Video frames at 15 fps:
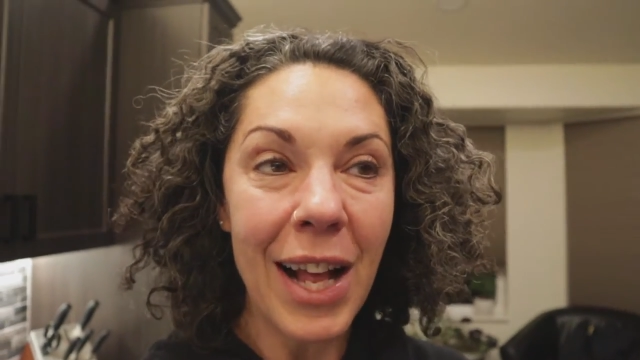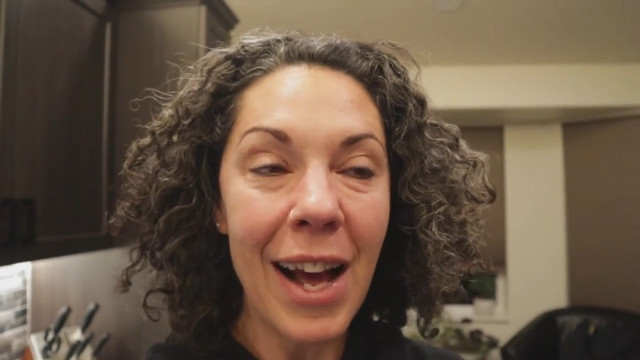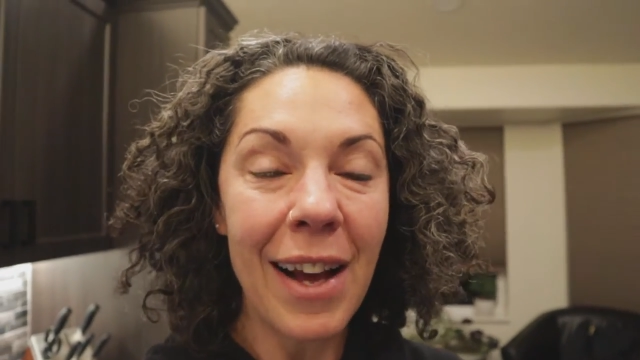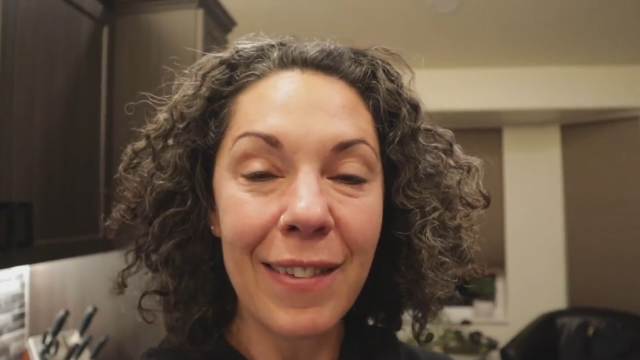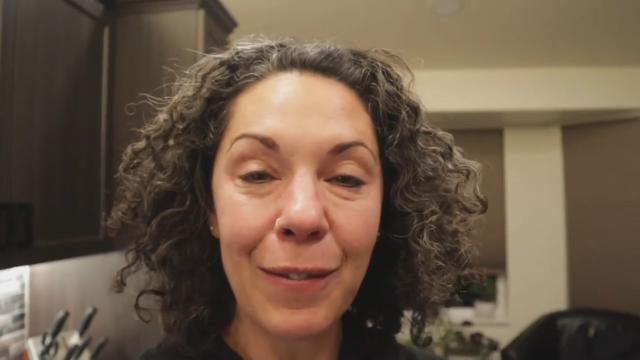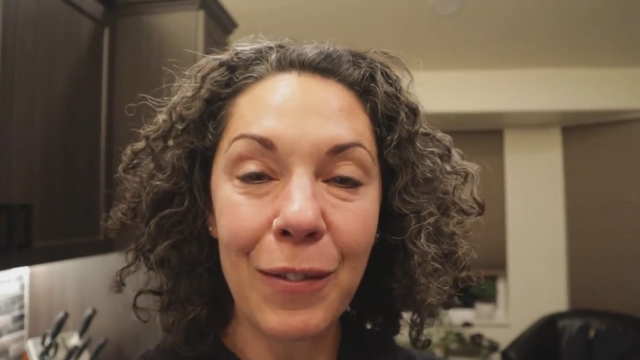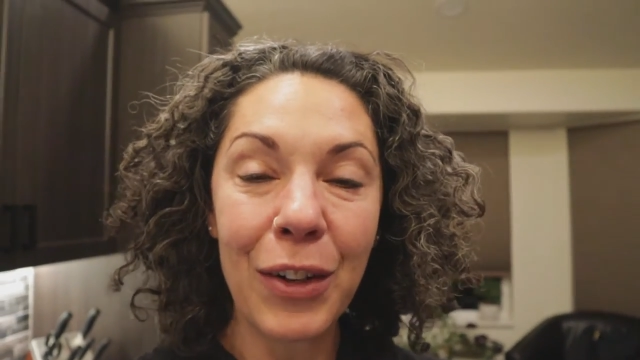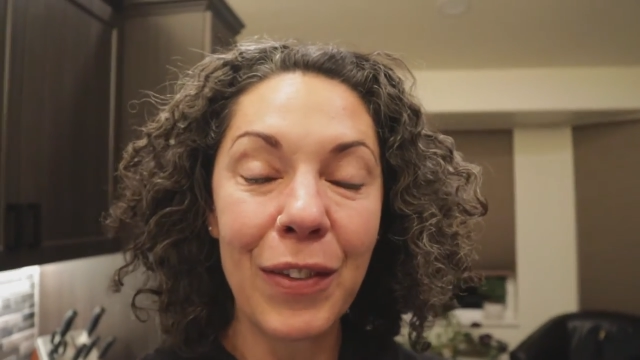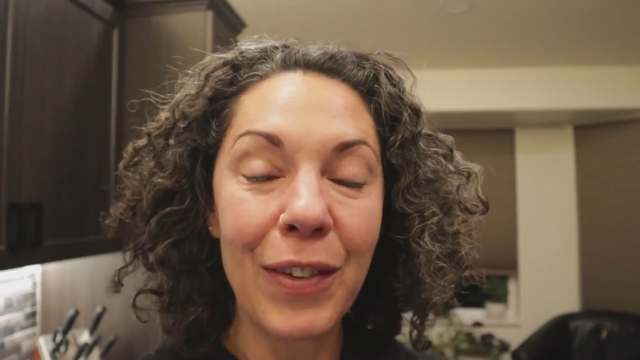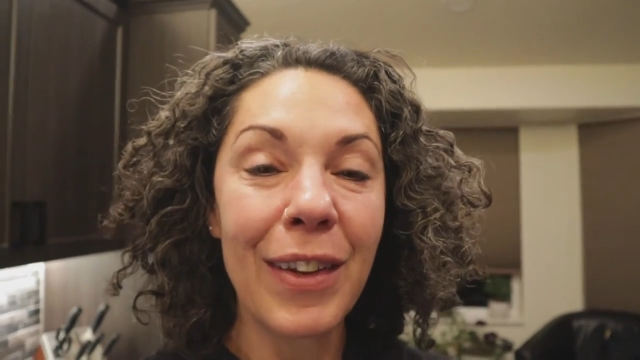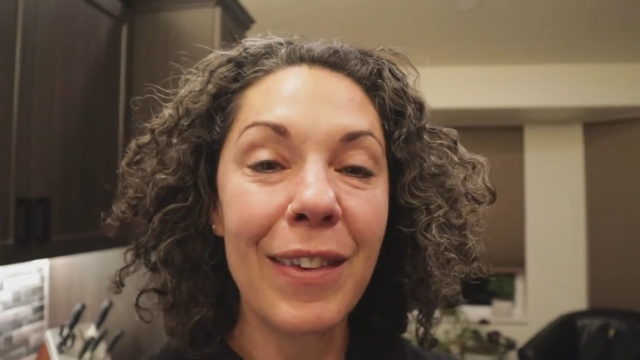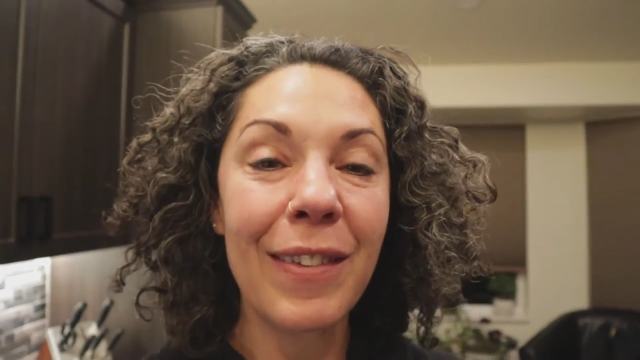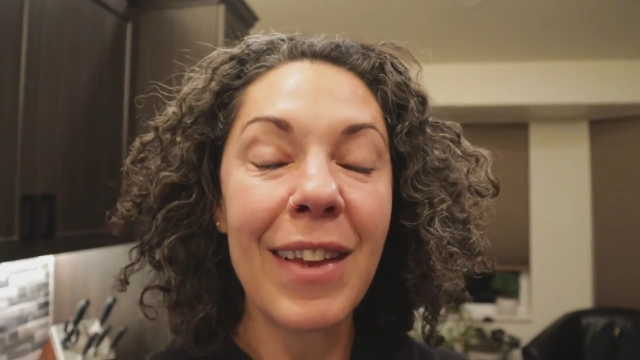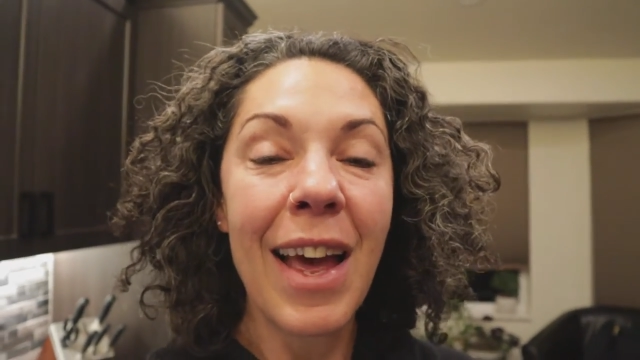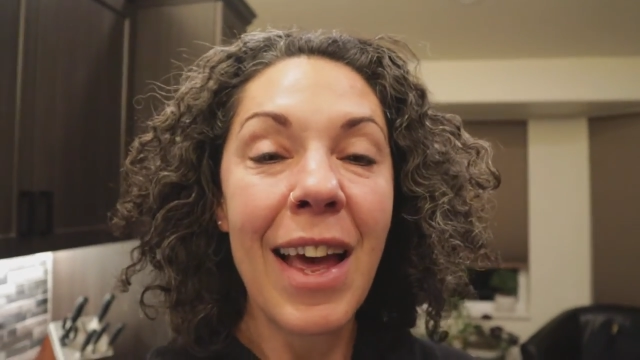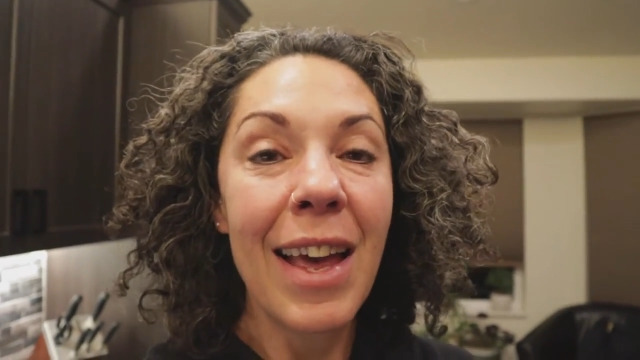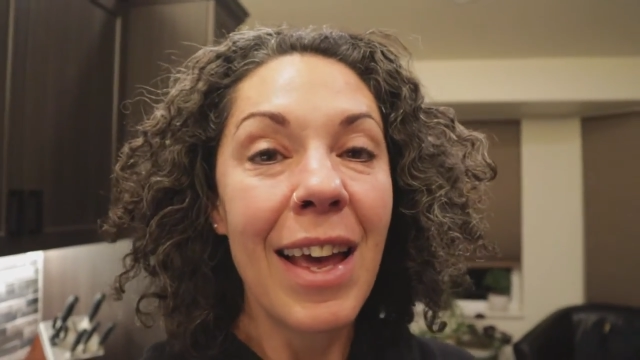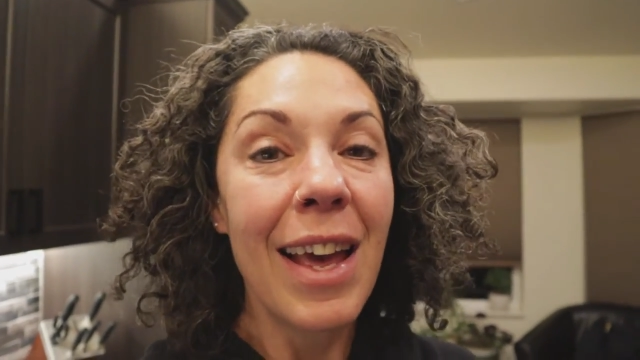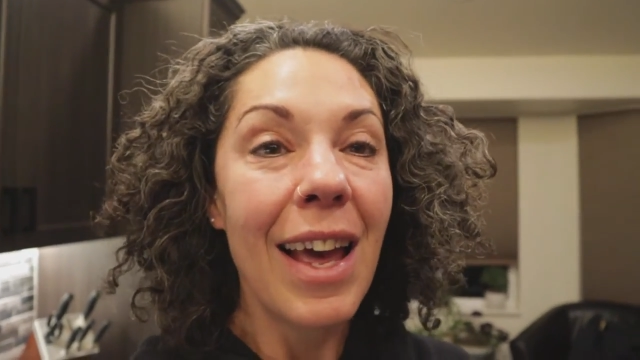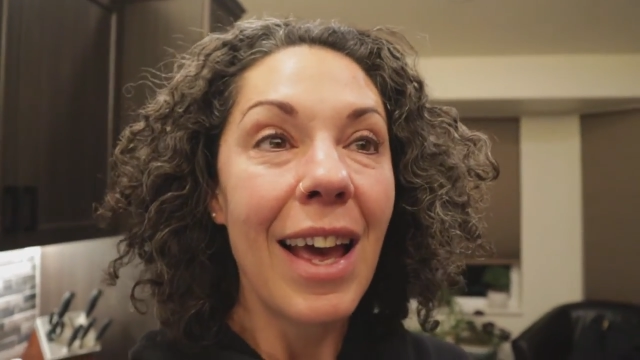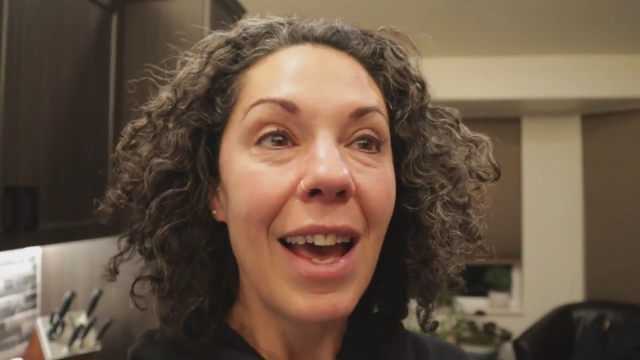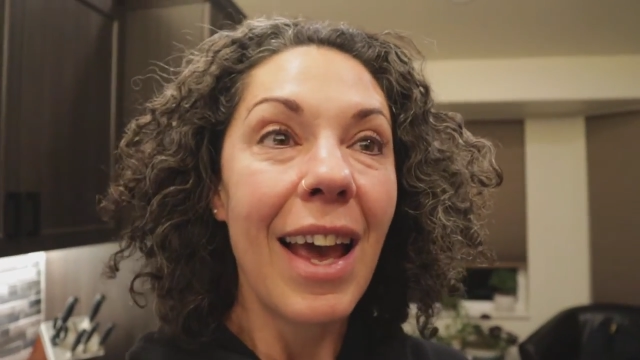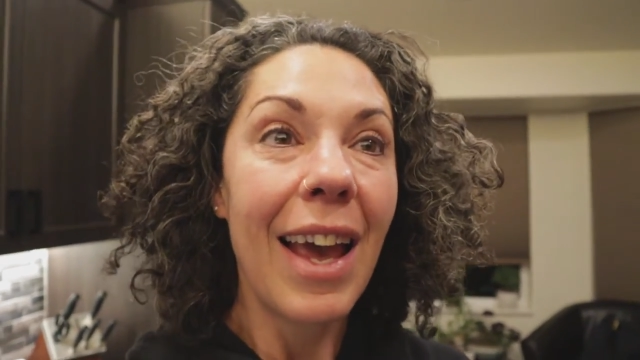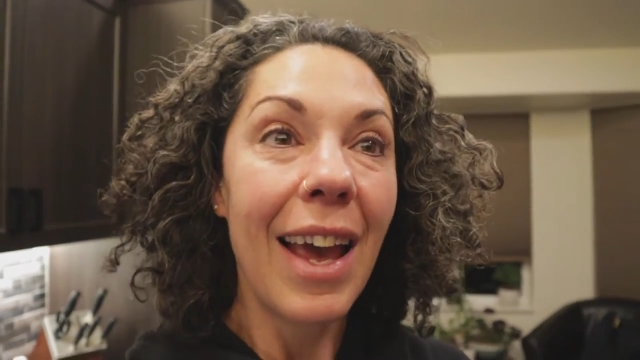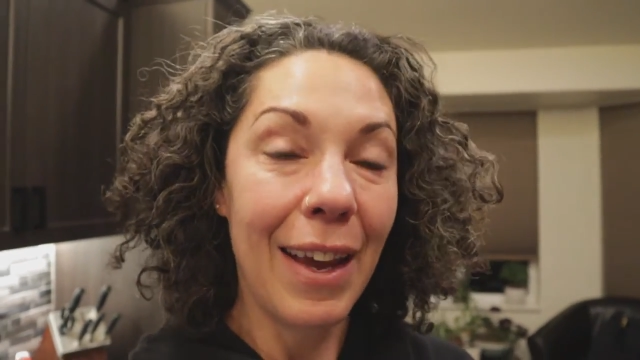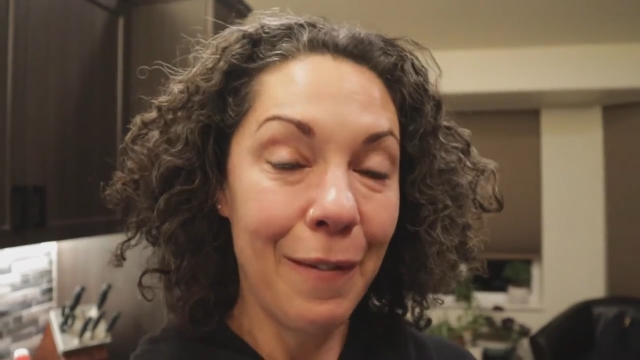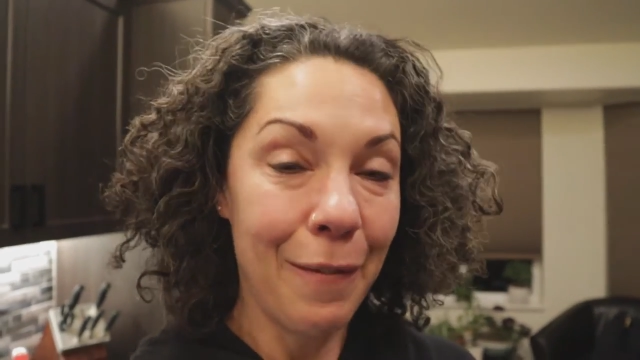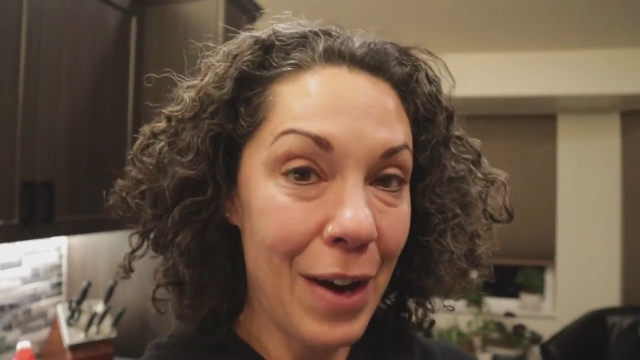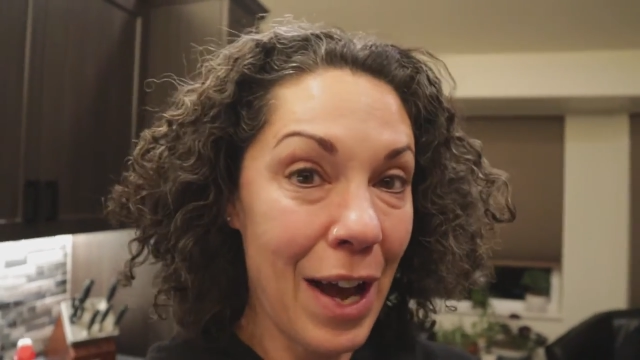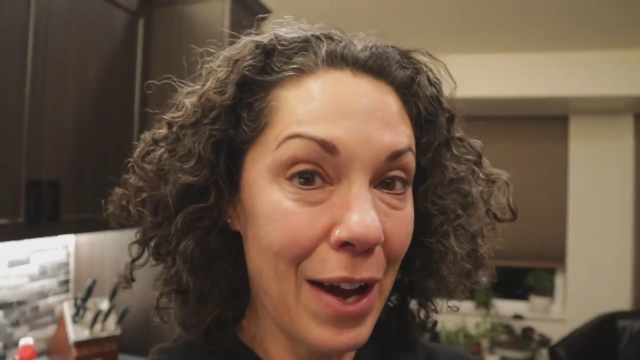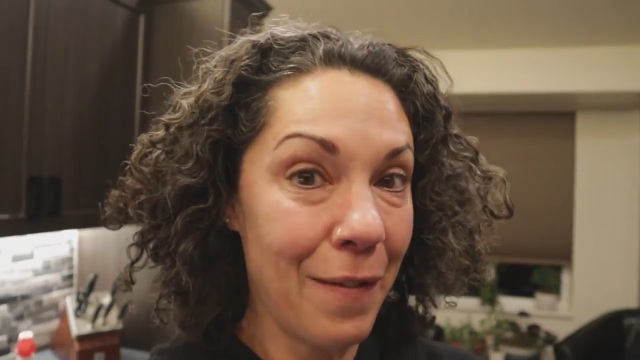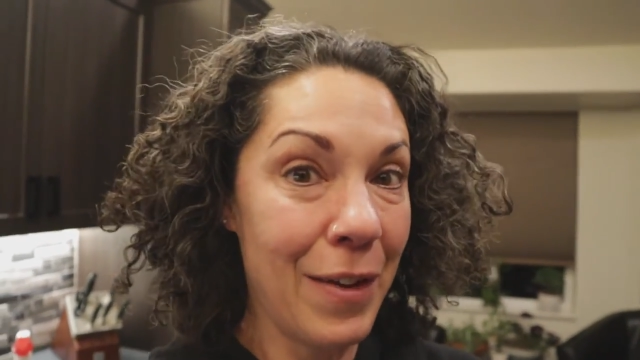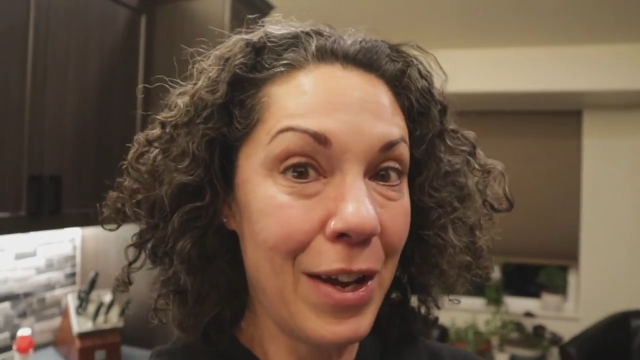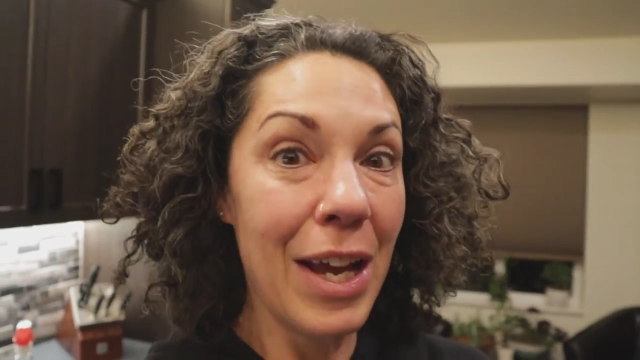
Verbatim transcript: class versus a 5